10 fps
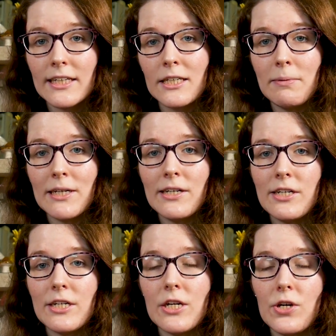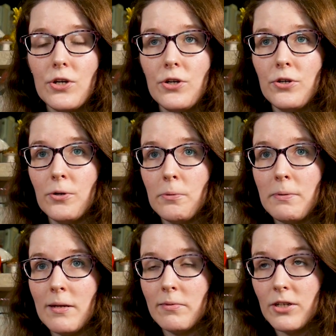experience, you'll
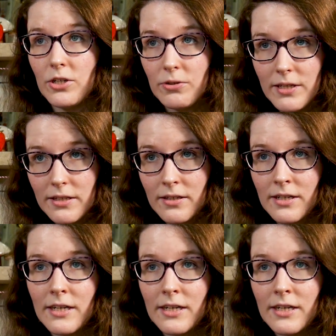be able to do it.